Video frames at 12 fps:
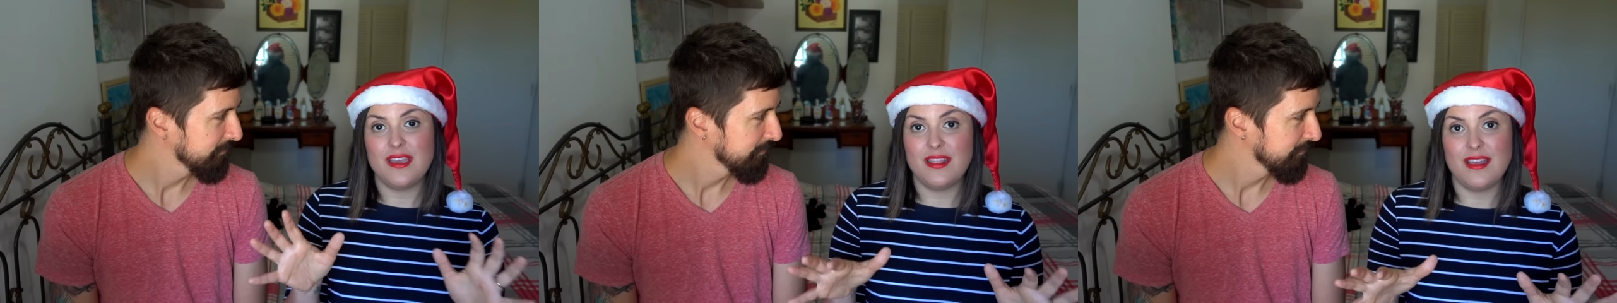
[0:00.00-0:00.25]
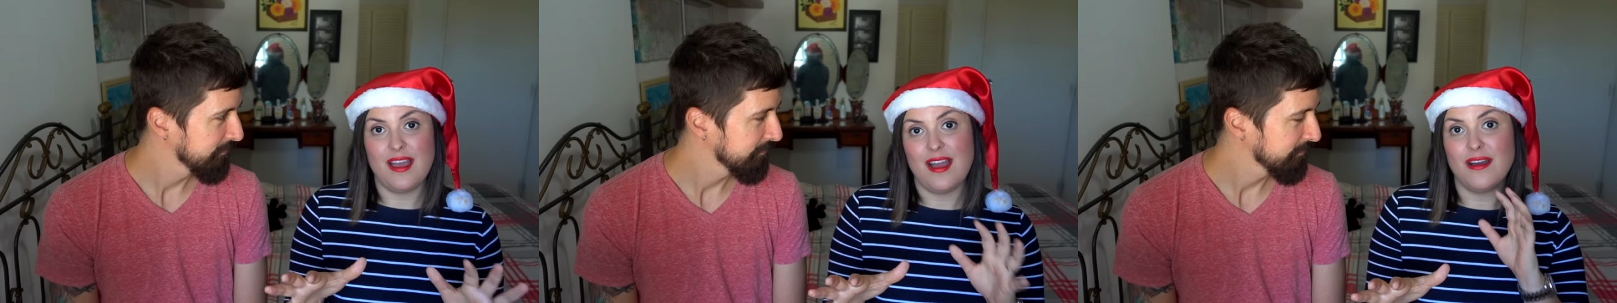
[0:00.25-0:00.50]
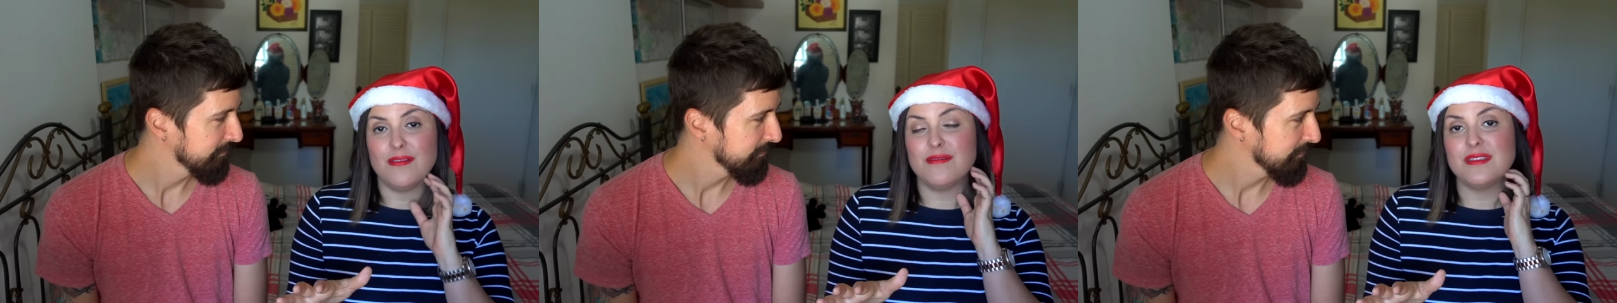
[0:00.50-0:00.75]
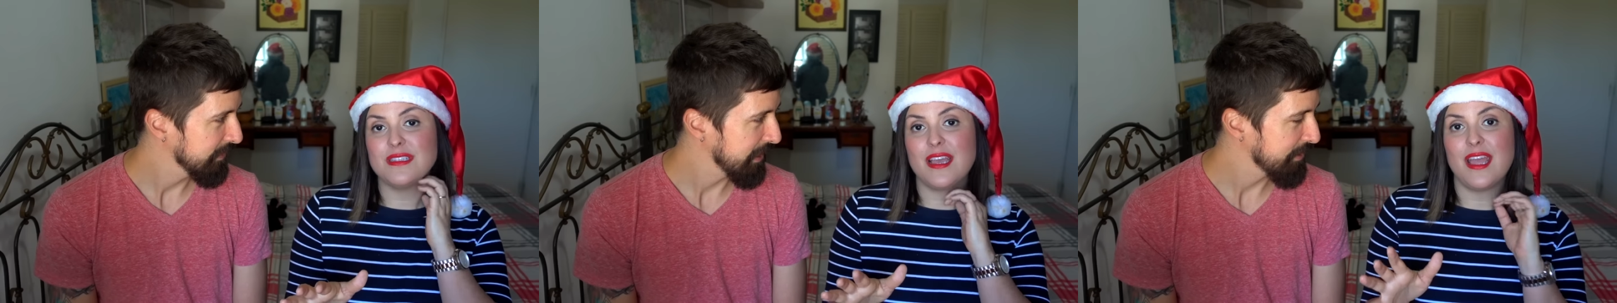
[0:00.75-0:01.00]
Speaker 1: in the
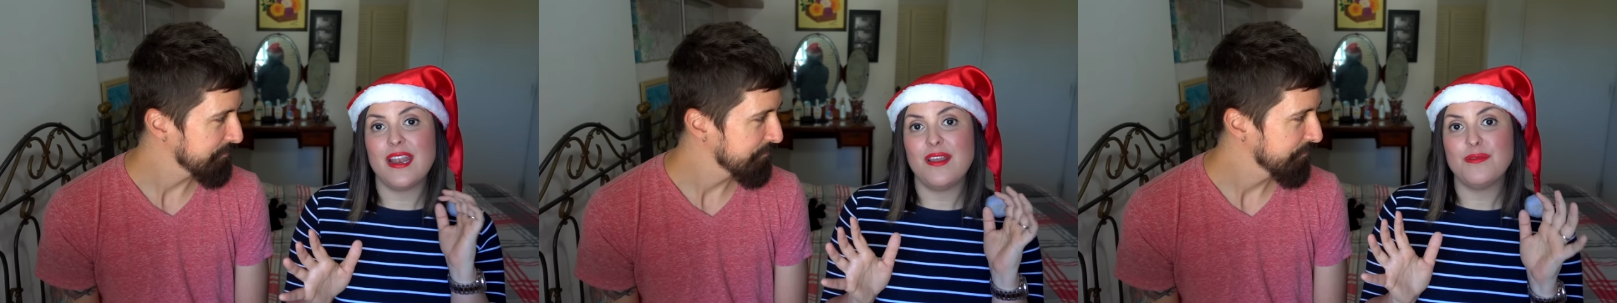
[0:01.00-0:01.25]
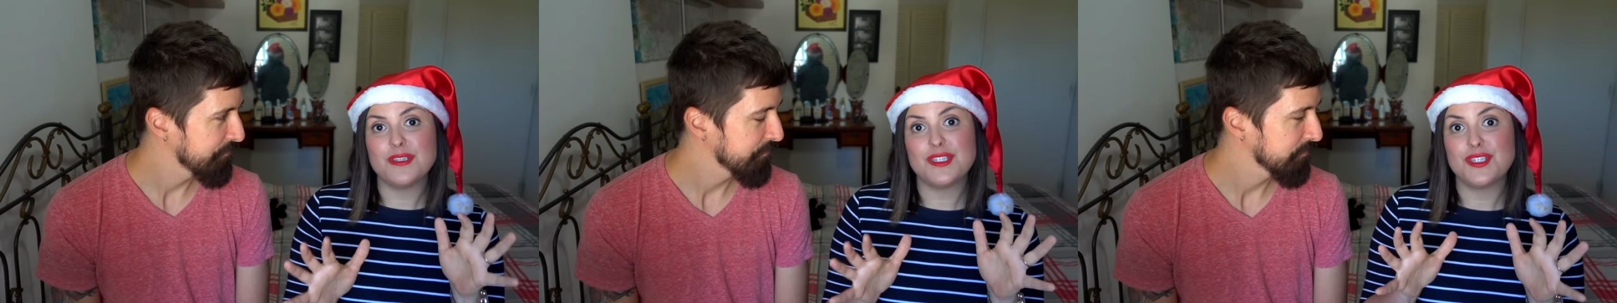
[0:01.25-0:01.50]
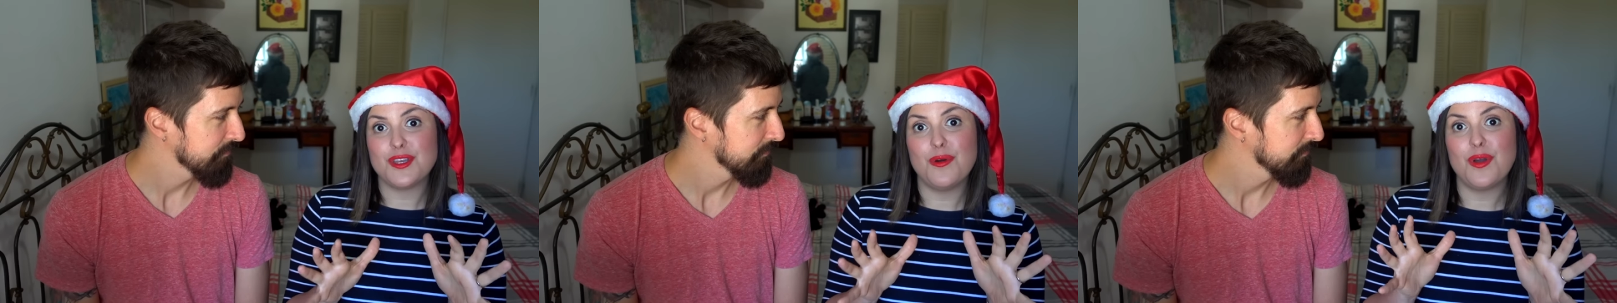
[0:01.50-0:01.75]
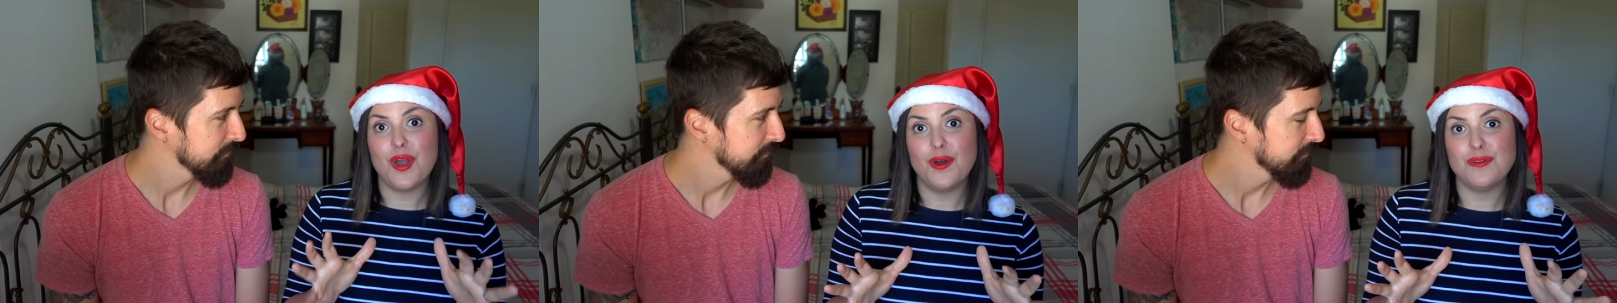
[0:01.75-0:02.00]
house yeah. and it was
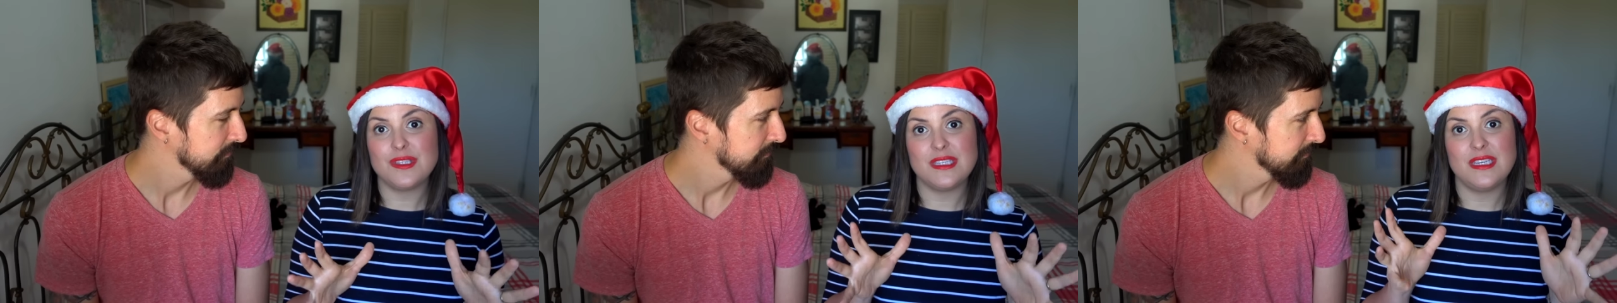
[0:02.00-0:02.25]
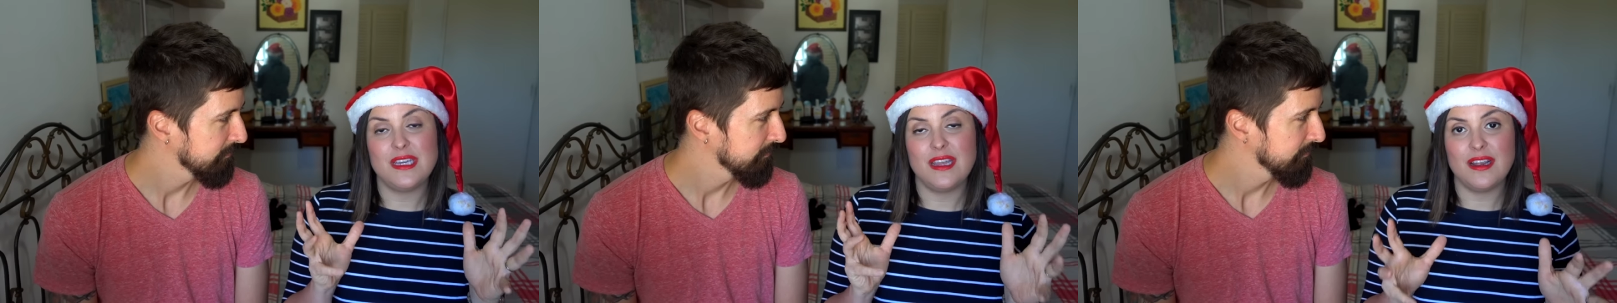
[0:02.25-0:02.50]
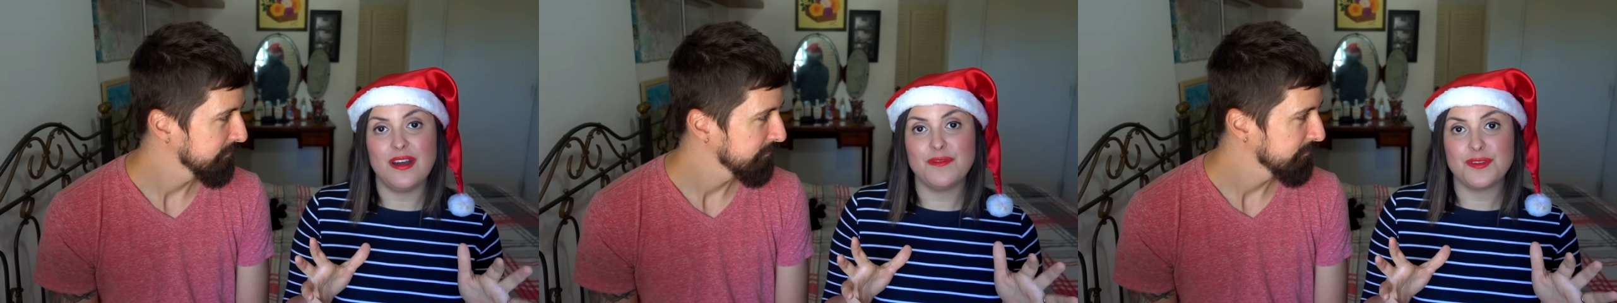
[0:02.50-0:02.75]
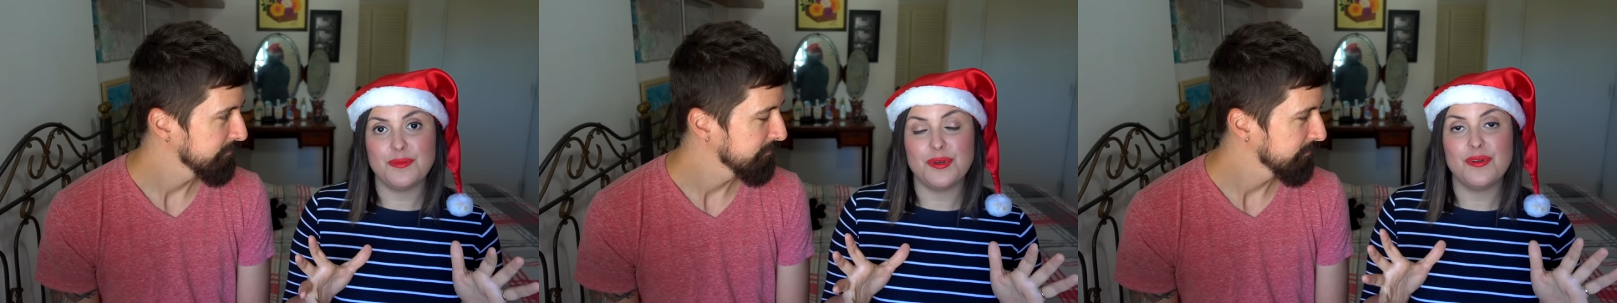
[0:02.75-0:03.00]
so cozy and
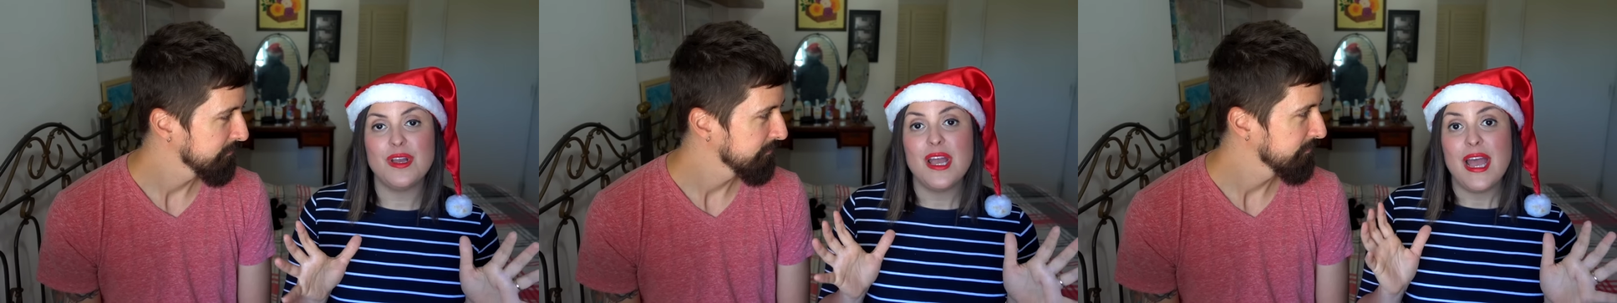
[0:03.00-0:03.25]
comfortable